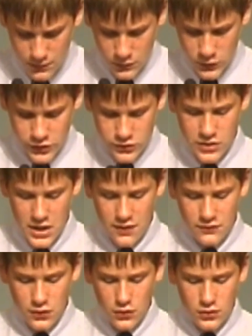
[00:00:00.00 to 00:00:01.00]
When you
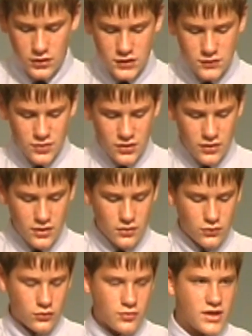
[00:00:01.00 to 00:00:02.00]
have the Holy Spirit,
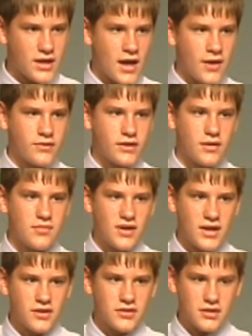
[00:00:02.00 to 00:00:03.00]
it will be evident
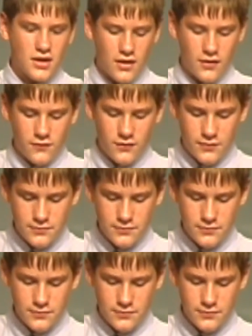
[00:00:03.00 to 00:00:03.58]
by your love.